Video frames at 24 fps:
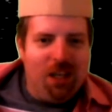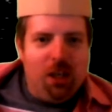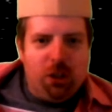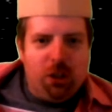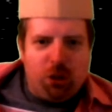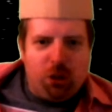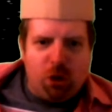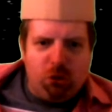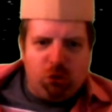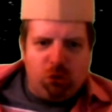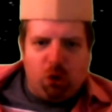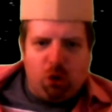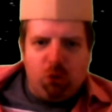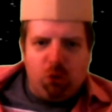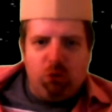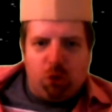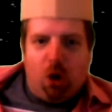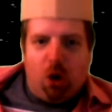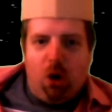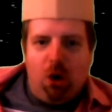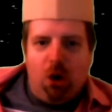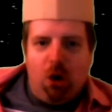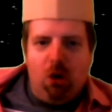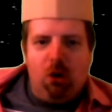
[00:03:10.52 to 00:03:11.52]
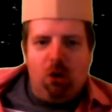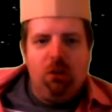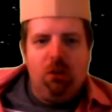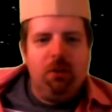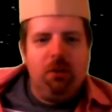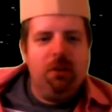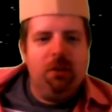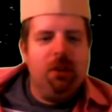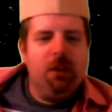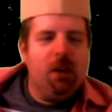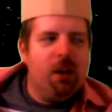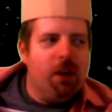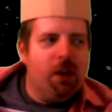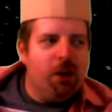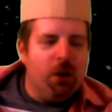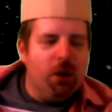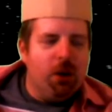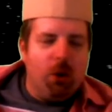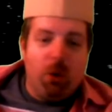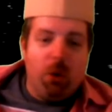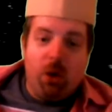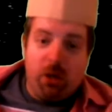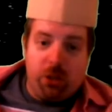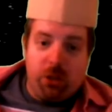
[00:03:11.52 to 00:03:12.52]
dun dun dun,
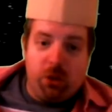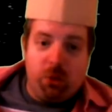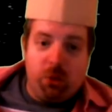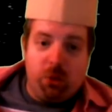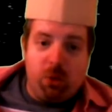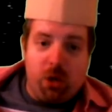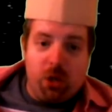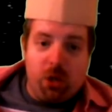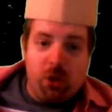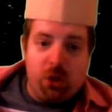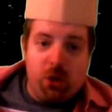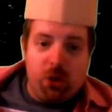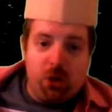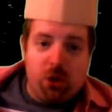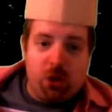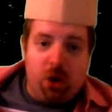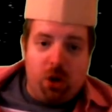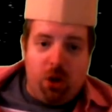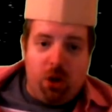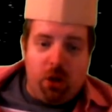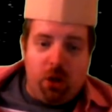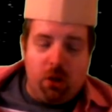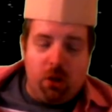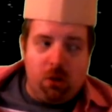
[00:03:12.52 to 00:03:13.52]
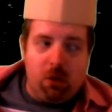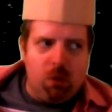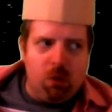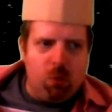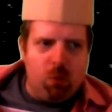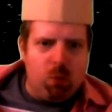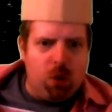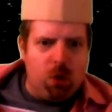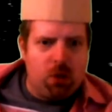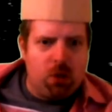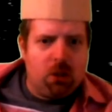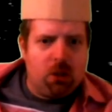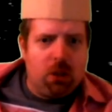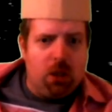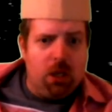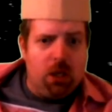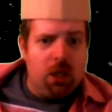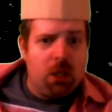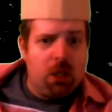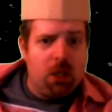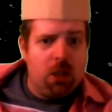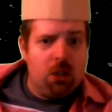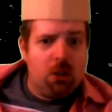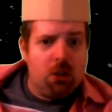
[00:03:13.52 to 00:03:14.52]
or as the Russians call it, what the
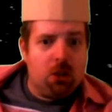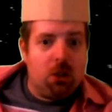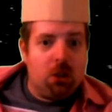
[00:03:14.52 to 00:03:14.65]
heck is